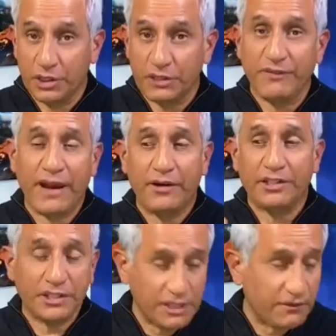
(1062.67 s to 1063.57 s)
at the
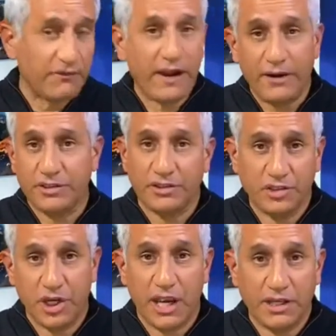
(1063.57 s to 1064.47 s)
virus, see if the virus has
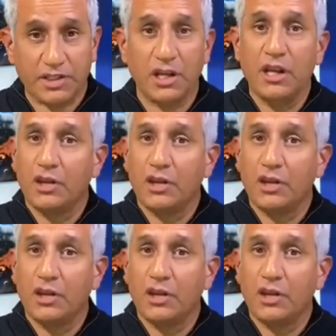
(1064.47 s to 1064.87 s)
changed.